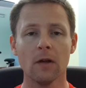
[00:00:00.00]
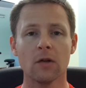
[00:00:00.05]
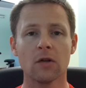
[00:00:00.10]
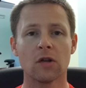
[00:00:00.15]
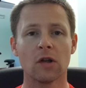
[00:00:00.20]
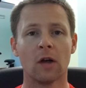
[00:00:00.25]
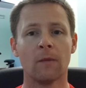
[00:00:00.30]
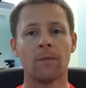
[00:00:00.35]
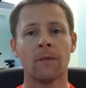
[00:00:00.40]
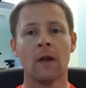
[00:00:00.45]

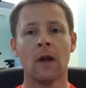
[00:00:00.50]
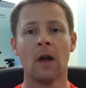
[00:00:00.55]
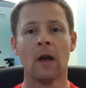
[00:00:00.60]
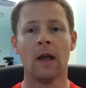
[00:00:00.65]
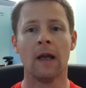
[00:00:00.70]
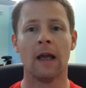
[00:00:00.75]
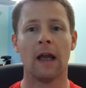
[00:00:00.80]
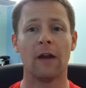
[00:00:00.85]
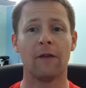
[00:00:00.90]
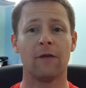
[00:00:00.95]
So
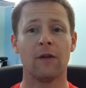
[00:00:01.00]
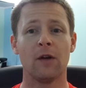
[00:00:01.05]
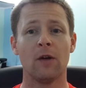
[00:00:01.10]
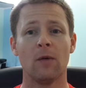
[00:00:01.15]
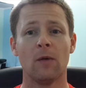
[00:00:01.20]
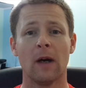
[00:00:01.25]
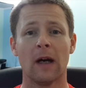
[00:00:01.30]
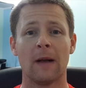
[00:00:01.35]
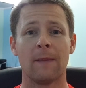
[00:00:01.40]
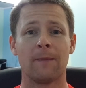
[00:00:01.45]
if
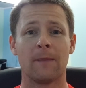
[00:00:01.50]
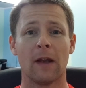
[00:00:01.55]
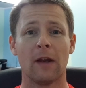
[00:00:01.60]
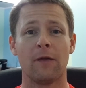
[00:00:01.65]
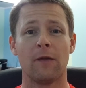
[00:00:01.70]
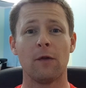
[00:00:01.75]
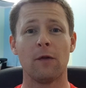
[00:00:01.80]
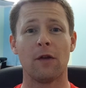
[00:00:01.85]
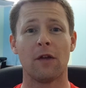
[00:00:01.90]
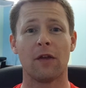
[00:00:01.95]

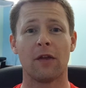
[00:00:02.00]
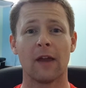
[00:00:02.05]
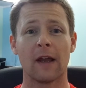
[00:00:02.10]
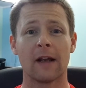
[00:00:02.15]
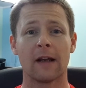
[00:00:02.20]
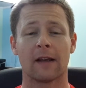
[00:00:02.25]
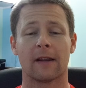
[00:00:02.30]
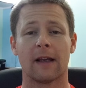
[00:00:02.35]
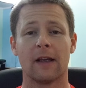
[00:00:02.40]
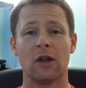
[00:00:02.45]
you
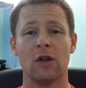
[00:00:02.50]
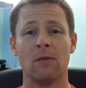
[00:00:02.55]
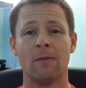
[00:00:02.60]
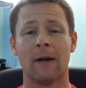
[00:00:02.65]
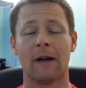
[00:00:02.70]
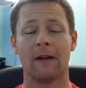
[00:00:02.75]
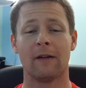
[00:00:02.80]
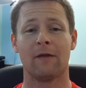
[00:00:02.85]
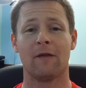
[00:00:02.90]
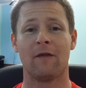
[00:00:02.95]
think that you
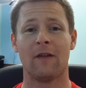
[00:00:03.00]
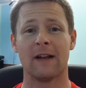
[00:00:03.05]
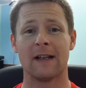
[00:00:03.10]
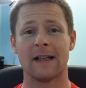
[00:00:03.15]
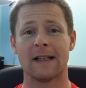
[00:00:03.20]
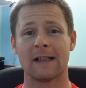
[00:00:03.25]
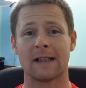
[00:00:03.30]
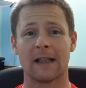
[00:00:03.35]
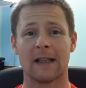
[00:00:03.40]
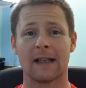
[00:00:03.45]
might fit
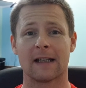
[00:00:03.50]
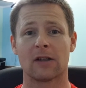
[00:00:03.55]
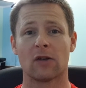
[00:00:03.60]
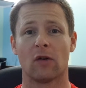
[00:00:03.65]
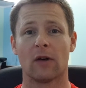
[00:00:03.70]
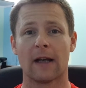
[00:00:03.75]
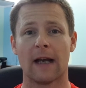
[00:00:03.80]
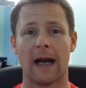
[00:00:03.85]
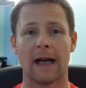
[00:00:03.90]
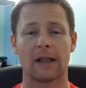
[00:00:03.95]
into this
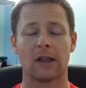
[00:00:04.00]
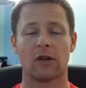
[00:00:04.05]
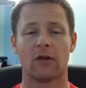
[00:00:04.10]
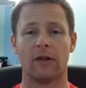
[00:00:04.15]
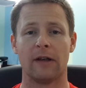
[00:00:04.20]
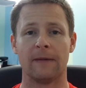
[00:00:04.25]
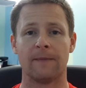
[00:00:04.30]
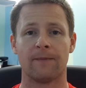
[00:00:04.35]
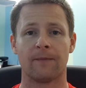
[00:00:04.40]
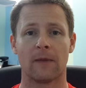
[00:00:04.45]
sort of
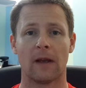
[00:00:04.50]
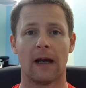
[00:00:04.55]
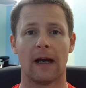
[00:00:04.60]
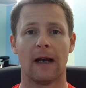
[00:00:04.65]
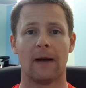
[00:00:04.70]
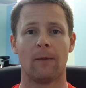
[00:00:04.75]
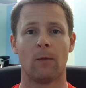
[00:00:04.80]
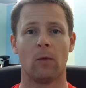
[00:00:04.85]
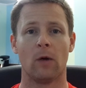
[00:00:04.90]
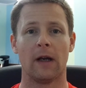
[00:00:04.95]
category
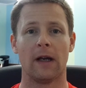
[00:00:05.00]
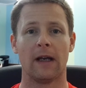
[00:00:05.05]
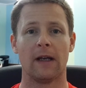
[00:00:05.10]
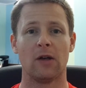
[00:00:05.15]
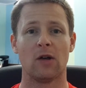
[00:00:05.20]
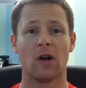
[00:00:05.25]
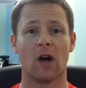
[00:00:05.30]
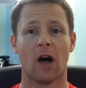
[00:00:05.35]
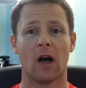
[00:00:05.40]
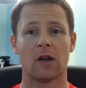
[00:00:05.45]
where
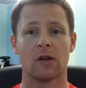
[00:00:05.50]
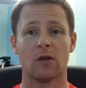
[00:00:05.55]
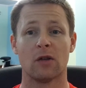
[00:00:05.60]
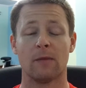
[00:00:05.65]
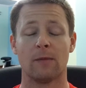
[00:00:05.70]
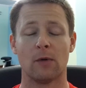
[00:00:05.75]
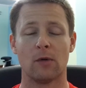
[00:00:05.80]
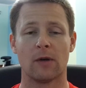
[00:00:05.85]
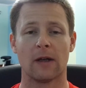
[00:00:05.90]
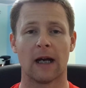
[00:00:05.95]
you can't do
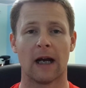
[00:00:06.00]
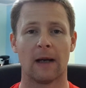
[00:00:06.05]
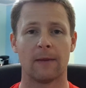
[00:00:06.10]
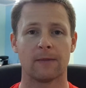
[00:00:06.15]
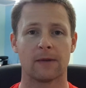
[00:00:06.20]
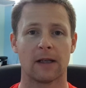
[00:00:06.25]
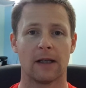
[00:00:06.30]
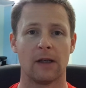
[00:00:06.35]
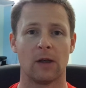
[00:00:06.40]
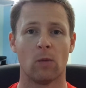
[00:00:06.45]
the boot
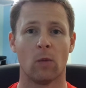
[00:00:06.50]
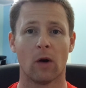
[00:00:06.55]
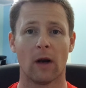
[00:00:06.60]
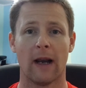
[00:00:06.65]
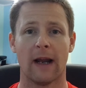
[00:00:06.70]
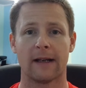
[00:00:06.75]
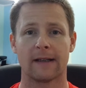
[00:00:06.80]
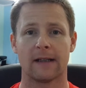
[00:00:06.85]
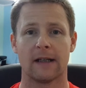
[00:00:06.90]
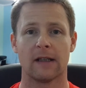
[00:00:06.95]
camps and you want
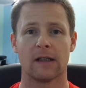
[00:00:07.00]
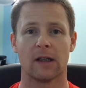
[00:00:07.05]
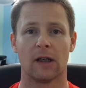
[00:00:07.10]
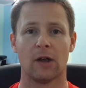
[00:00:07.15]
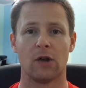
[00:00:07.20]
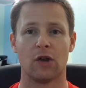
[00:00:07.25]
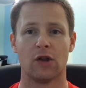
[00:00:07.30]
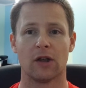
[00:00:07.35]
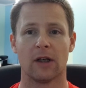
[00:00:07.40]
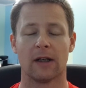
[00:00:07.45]
an exercise
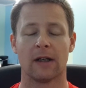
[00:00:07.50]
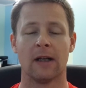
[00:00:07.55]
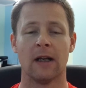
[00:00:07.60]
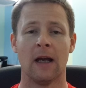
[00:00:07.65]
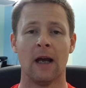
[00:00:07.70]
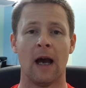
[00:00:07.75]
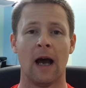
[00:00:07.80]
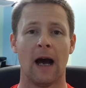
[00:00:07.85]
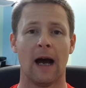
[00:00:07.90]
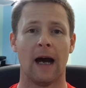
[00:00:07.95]
solution
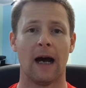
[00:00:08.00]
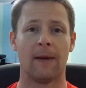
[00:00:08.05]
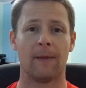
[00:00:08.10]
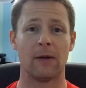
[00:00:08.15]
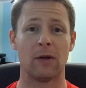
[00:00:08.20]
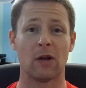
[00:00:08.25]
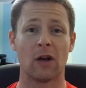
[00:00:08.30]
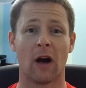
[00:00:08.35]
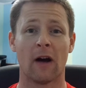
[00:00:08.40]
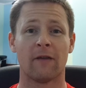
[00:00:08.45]

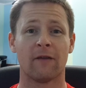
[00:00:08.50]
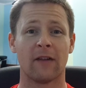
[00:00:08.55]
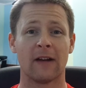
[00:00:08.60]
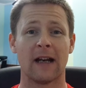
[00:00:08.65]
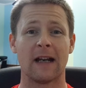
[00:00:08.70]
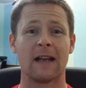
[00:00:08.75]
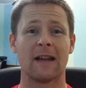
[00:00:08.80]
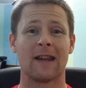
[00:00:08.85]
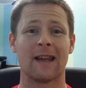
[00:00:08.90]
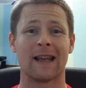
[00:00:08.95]
and you can't find
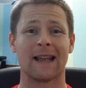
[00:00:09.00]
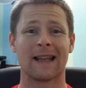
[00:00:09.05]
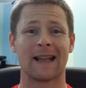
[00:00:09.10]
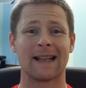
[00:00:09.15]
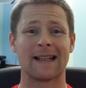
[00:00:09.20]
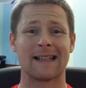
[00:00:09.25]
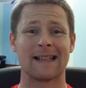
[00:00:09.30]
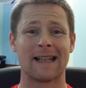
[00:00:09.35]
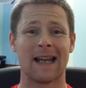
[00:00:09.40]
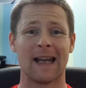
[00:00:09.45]
anything that
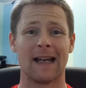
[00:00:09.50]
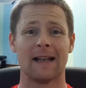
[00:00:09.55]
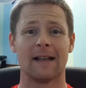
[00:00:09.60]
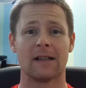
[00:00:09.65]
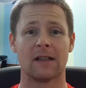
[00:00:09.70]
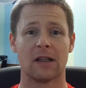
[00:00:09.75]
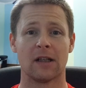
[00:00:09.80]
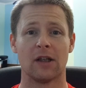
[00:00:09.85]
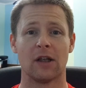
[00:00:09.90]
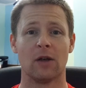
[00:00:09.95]
is
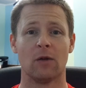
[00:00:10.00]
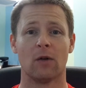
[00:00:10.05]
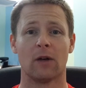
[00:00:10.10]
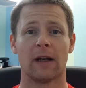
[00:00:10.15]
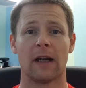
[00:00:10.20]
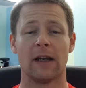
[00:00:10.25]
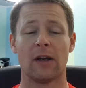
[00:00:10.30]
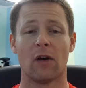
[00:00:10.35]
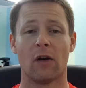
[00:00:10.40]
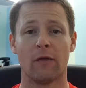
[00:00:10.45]
tailored to you,
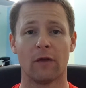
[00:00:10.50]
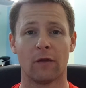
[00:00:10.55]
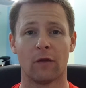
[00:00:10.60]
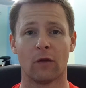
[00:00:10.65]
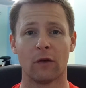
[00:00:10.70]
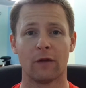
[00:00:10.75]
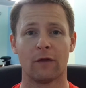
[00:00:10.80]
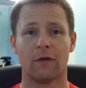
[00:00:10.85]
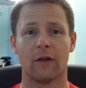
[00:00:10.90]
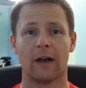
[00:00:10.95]
okay, you're over
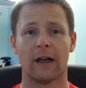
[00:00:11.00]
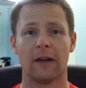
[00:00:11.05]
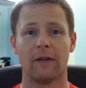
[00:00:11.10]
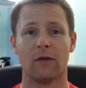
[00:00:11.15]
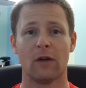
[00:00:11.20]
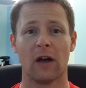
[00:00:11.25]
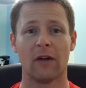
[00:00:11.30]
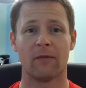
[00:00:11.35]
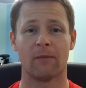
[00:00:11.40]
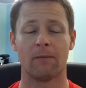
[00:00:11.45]

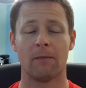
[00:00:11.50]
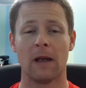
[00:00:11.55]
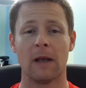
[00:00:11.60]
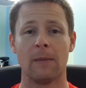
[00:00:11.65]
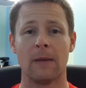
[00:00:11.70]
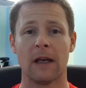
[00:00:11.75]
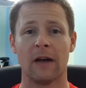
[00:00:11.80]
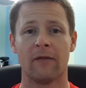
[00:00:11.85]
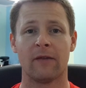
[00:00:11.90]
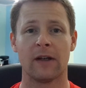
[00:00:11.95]
45,
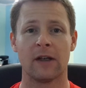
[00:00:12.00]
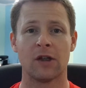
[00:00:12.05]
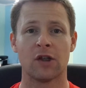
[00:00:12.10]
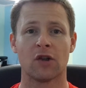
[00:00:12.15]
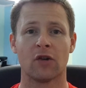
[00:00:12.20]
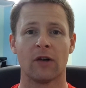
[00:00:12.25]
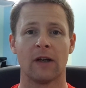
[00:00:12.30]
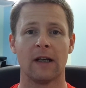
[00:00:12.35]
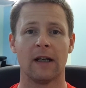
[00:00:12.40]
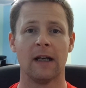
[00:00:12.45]
maybe have an
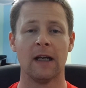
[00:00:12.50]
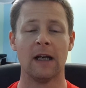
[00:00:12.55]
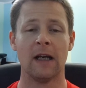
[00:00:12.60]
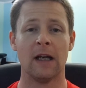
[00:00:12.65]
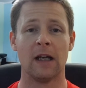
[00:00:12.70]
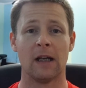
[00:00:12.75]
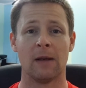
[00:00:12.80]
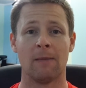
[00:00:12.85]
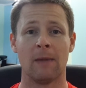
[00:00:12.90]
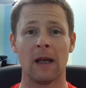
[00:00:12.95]
injury,
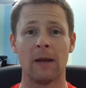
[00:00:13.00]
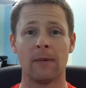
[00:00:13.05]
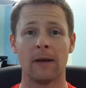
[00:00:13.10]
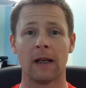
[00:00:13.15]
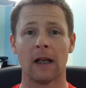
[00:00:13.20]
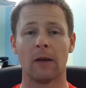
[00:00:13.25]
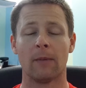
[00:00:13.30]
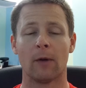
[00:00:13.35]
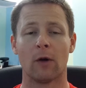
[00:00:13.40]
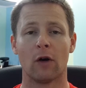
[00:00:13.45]
you may be a
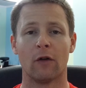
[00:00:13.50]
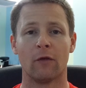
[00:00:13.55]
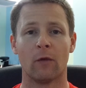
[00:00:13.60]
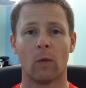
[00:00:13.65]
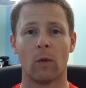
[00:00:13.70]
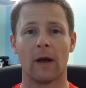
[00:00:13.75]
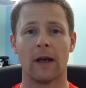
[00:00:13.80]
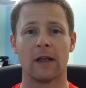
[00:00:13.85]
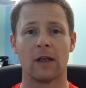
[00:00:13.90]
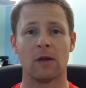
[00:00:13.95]
little bit
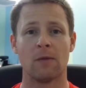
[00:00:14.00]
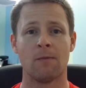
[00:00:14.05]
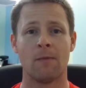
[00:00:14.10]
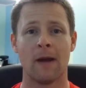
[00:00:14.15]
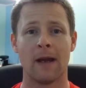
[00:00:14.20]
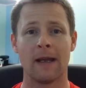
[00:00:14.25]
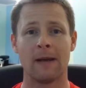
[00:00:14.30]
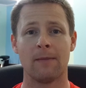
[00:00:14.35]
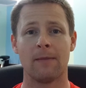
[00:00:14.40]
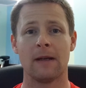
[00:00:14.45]
overweight, you
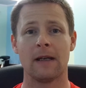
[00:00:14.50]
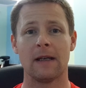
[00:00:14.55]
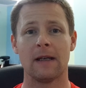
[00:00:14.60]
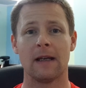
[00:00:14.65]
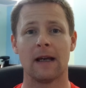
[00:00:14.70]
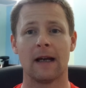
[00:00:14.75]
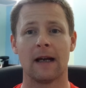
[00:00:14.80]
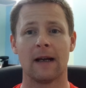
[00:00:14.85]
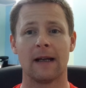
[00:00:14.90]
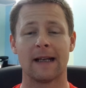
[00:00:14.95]
may
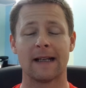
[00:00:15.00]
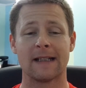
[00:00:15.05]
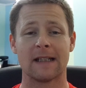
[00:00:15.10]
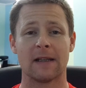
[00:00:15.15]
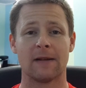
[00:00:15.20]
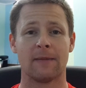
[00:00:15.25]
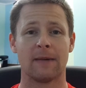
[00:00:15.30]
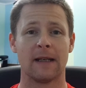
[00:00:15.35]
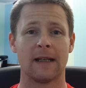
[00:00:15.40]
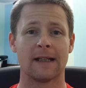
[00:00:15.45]
be
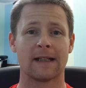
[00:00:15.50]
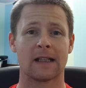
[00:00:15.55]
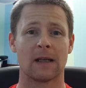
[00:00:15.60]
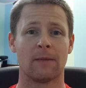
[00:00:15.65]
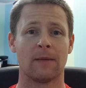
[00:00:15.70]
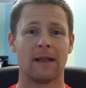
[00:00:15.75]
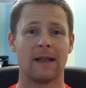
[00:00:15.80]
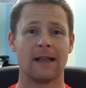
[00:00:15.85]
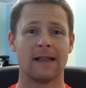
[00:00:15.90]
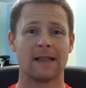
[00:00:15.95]
exhibiting
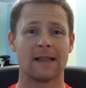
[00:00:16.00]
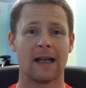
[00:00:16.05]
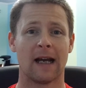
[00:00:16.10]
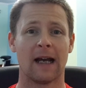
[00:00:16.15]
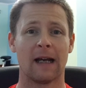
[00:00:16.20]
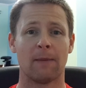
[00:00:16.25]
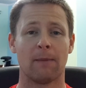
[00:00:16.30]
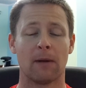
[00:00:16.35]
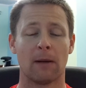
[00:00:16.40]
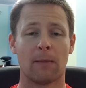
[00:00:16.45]
some of these
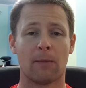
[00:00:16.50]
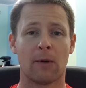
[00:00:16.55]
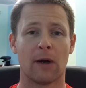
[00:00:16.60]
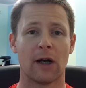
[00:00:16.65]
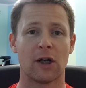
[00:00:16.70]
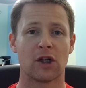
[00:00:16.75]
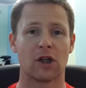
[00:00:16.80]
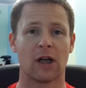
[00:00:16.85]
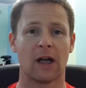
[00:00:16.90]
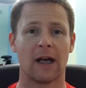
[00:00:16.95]
high blood
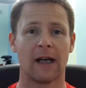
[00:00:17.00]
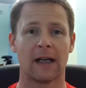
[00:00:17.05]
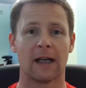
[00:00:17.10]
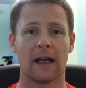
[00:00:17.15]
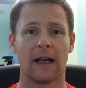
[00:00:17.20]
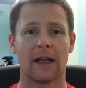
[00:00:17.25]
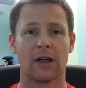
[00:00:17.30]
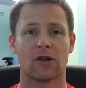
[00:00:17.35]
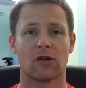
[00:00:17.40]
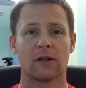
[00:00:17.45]
pressure, high
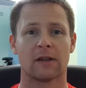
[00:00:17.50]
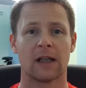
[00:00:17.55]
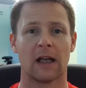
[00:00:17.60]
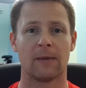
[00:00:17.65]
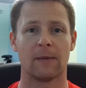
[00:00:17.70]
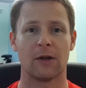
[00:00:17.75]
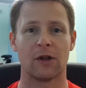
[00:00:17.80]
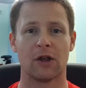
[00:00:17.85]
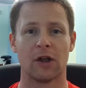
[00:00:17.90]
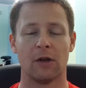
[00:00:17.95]
cholesterol
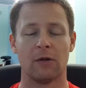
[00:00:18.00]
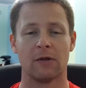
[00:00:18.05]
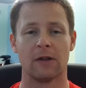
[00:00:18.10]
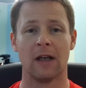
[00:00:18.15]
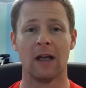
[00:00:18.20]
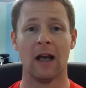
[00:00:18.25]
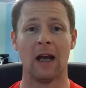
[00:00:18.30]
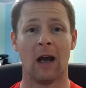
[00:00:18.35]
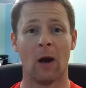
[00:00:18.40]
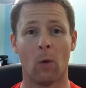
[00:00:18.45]
type
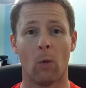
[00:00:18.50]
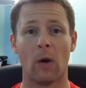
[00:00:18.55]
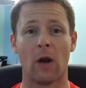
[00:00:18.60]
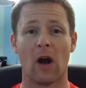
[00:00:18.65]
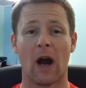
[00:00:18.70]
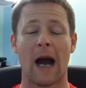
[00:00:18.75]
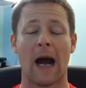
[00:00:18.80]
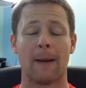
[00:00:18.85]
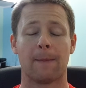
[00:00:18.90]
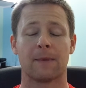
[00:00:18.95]
issues, we
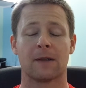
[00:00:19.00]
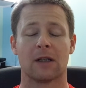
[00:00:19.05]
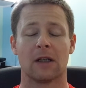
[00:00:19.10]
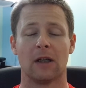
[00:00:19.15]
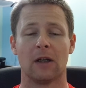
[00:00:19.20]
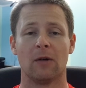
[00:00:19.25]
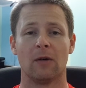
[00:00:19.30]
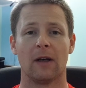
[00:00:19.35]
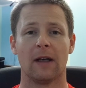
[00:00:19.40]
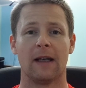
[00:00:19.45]
are
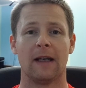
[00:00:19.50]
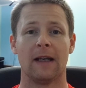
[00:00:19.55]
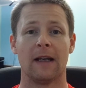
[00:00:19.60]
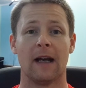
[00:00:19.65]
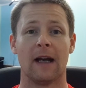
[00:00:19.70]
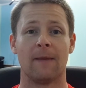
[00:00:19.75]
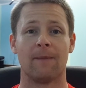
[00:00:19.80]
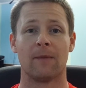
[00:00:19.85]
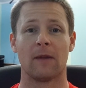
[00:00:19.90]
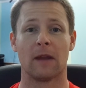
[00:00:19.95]
absolutely
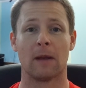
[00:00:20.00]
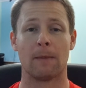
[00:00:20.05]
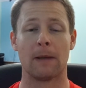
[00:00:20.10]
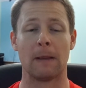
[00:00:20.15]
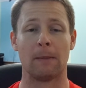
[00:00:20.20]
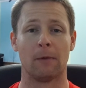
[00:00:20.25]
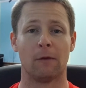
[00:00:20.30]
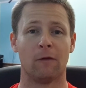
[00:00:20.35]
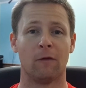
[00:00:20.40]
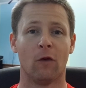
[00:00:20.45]
the
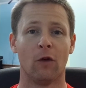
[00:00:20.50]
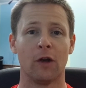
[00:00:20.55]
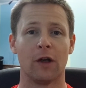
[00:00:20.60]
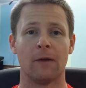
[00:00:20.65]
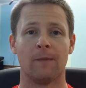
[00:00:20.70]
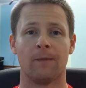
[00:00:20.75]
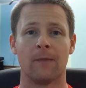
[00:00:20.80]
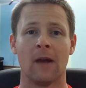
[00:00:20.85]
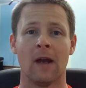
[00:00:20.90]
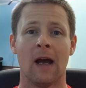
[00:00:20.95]
people for
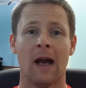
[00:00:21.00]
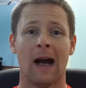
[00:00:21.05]
you.